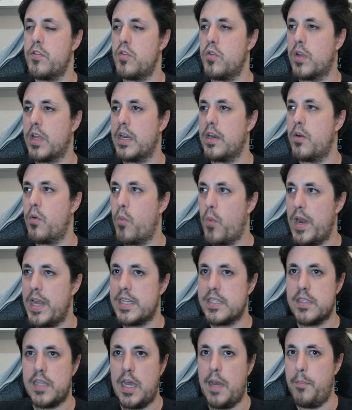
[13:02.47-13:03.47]
you can
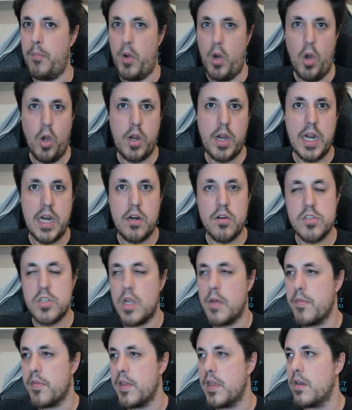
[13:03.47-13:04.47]
rest a blocker or
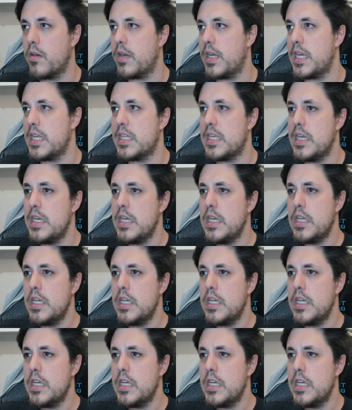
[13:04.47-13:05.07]
something, right?